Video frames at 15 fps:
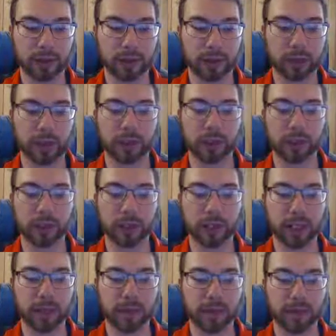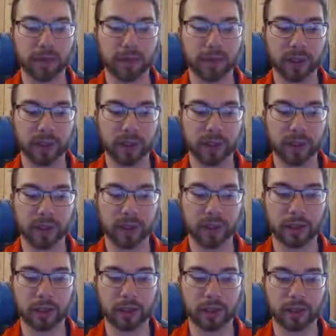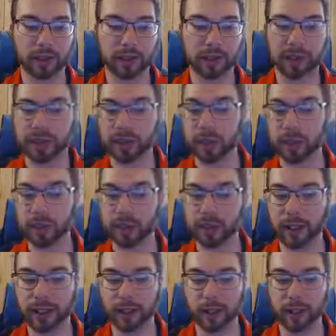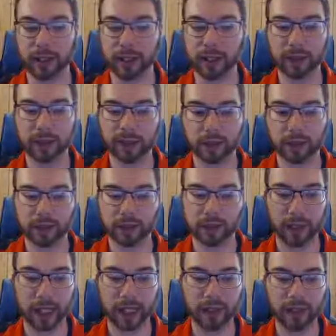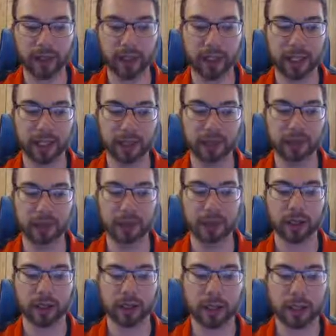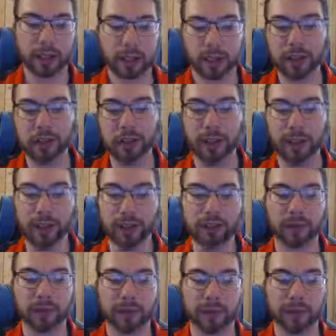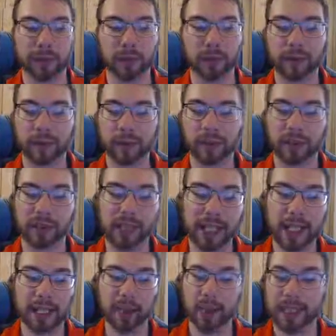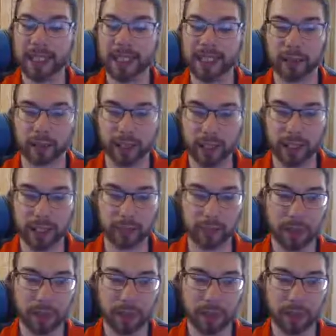target 1 Trymid field spell card in your field zone, send it to the graveyard, and if you do, activate another Trymid field spell from your deck with a different name.